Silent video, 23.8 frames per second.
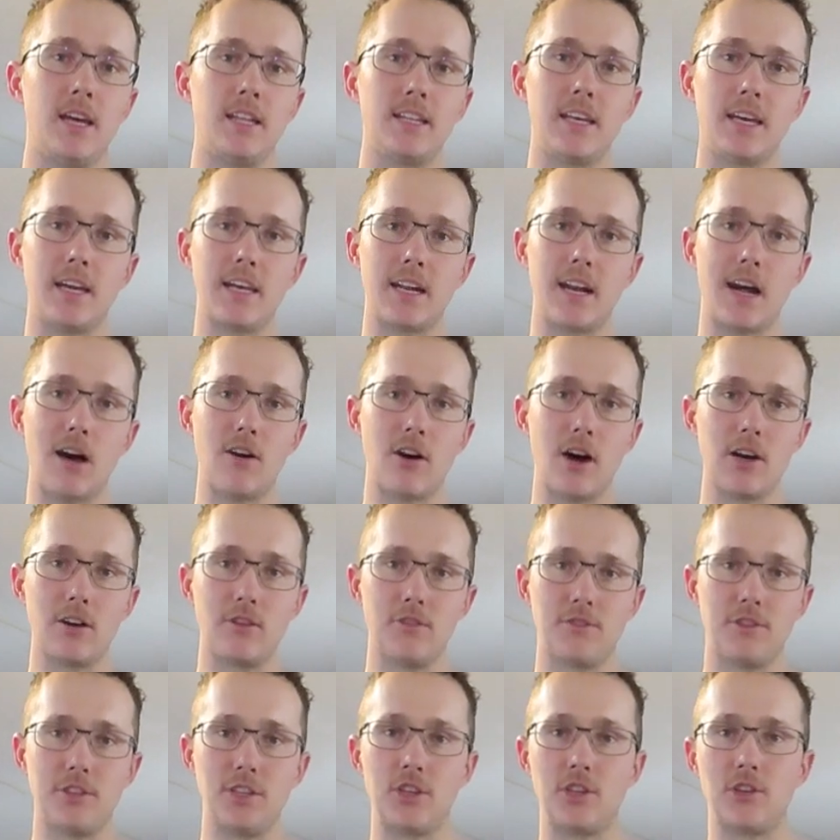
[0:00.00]
take it out, I
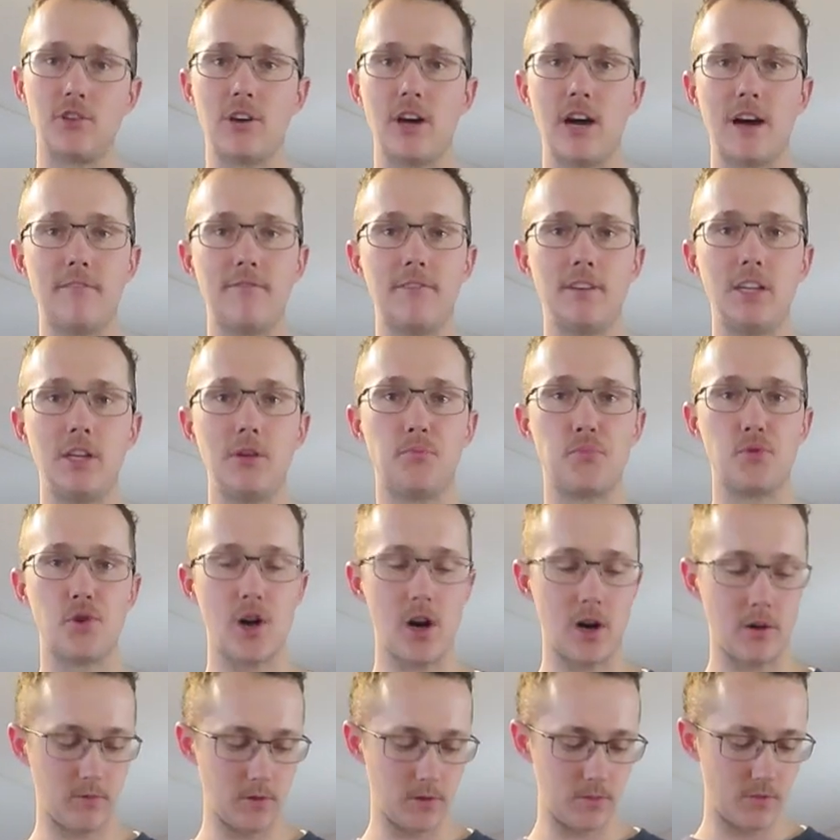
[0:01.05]
don't think you'll have any
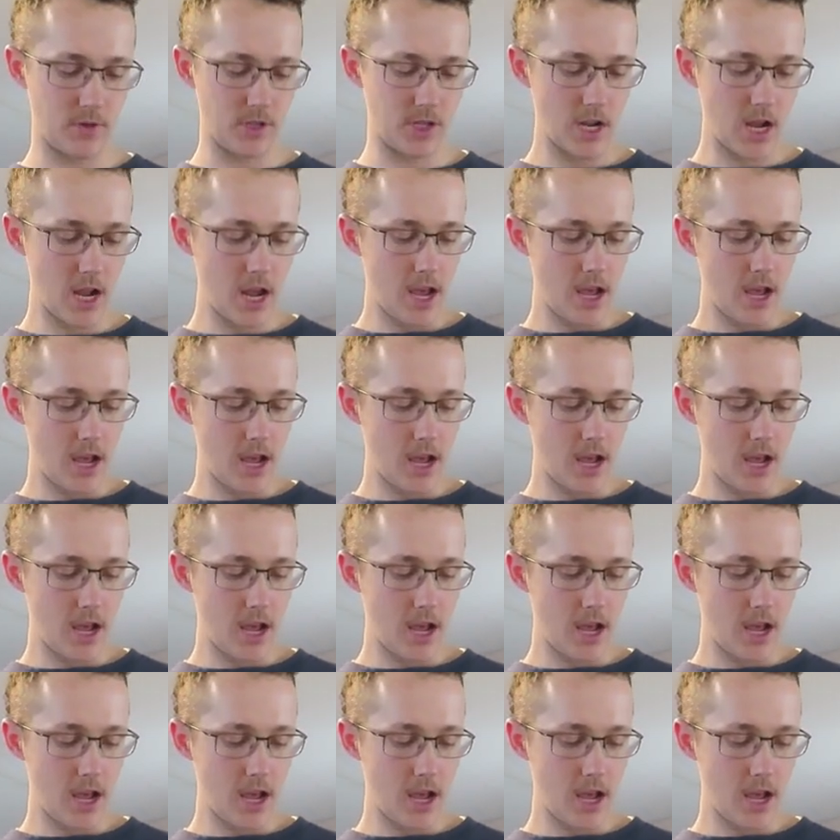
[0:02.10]
problems.